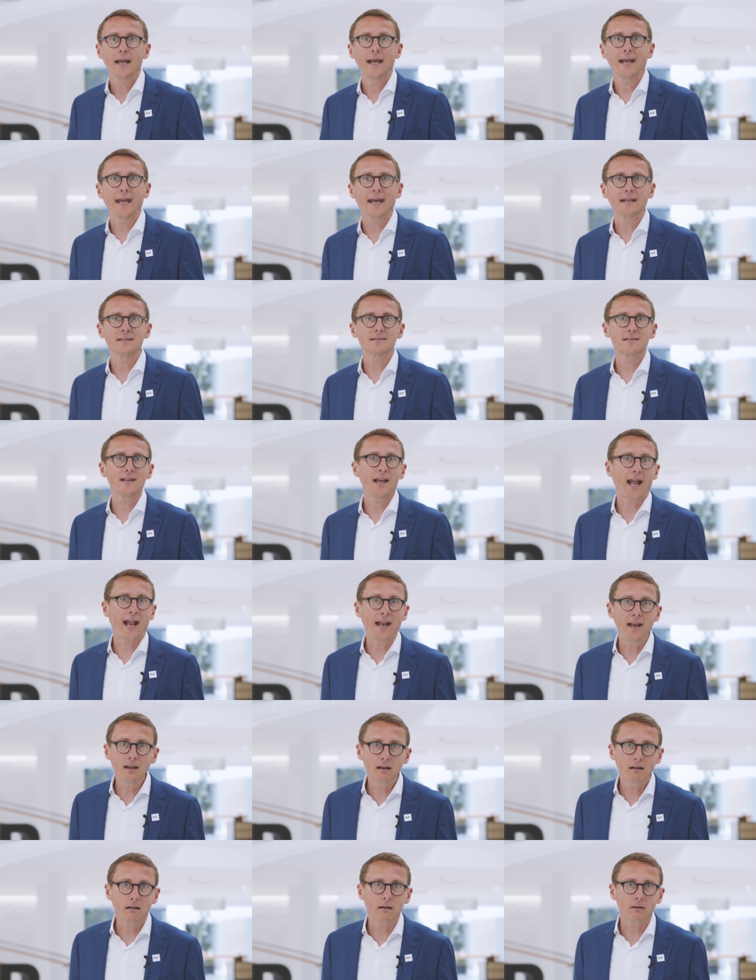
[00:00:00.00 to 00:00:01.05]
against
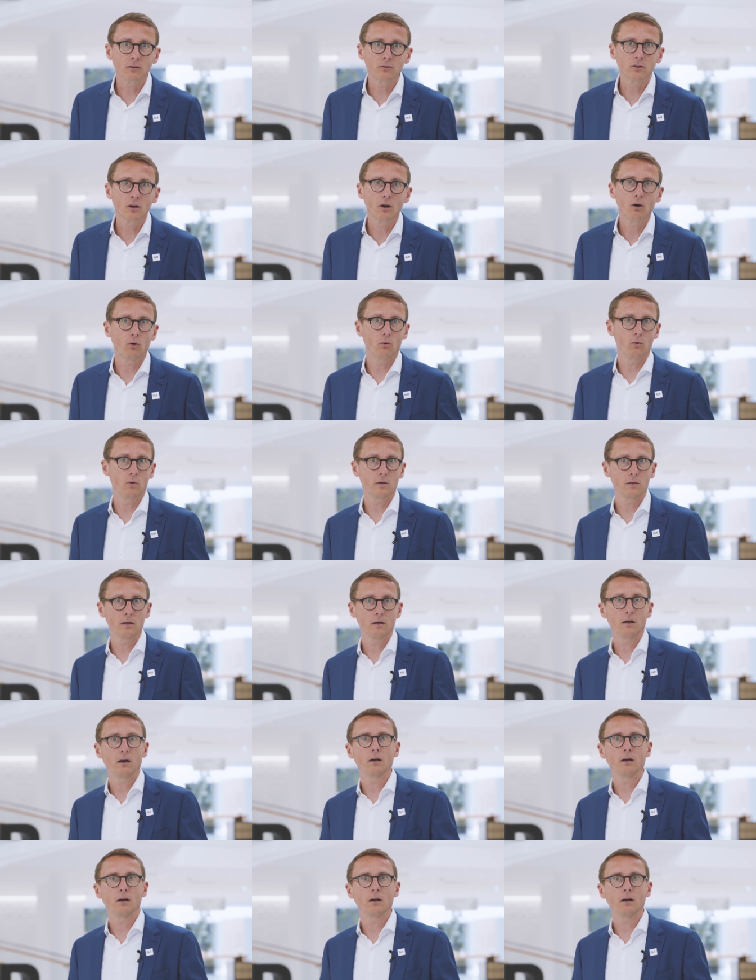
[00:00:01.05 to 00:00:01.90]
any cloud or